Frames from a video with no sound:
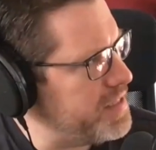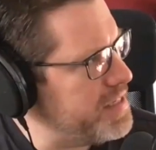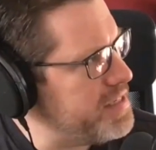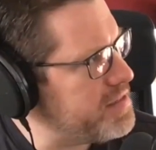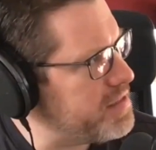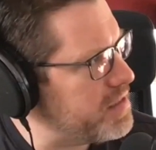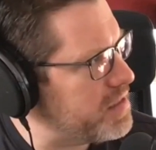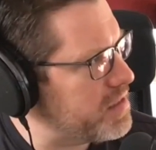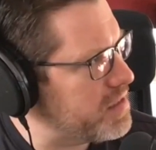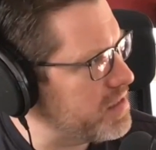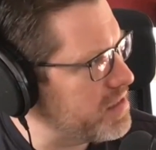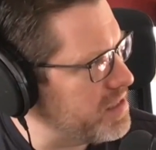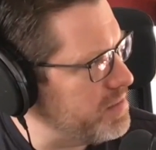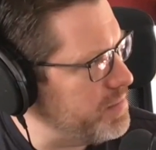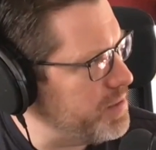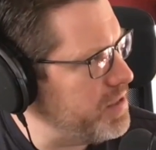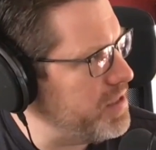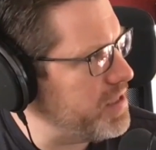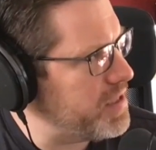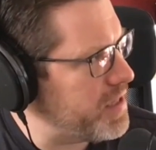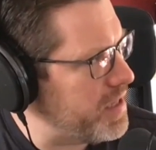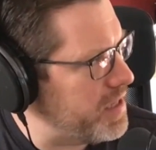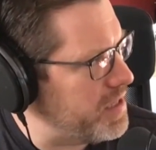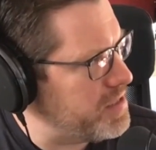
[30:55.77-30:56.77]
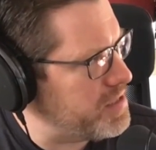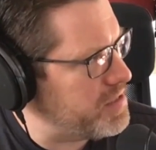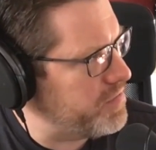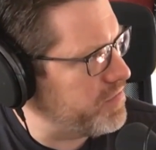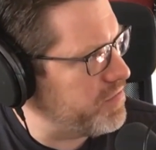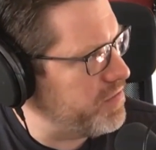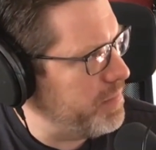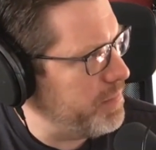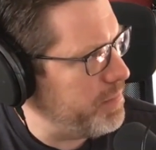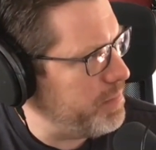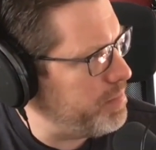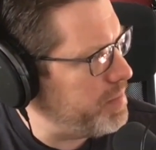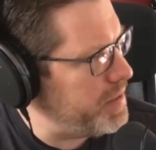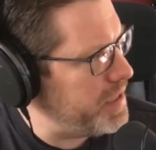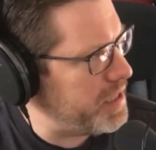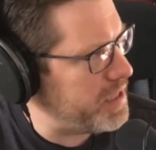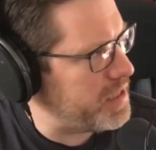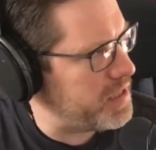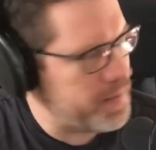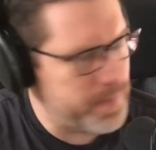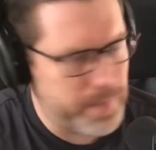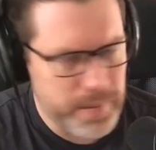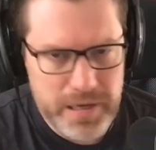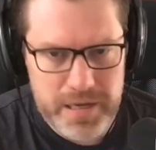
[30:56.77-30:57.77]
decent communicator from
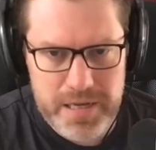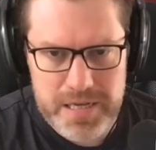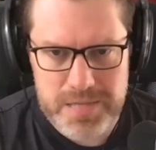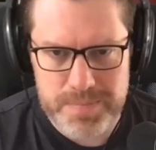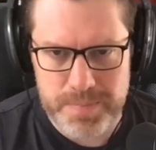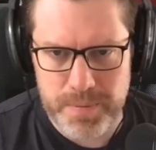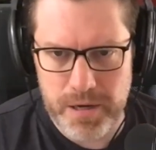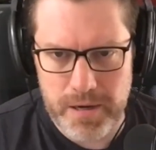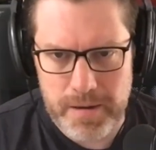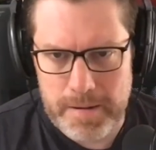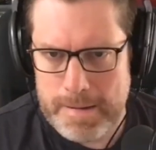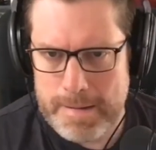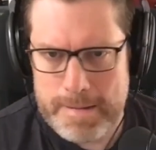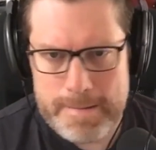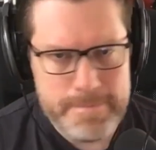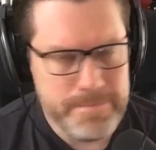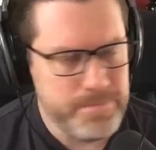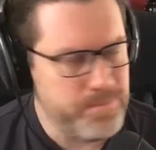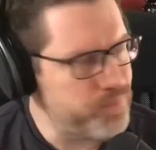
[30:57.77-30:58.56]
being in the police, but